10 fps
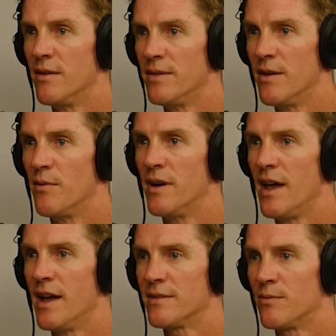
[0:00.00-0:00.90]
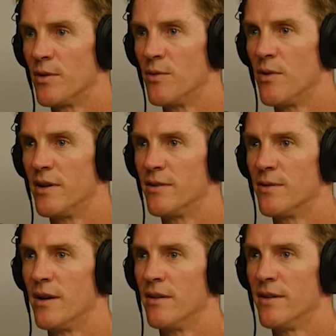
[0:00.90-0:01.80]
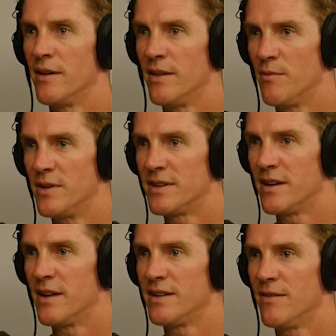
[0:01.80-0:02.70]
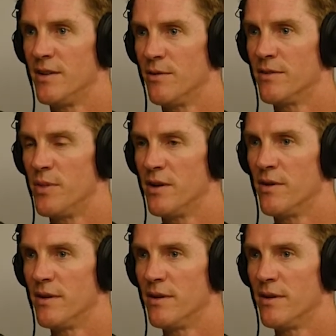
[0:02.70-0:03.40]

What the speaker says: They wanted to ask what we want in trails, and connectivity was a big one.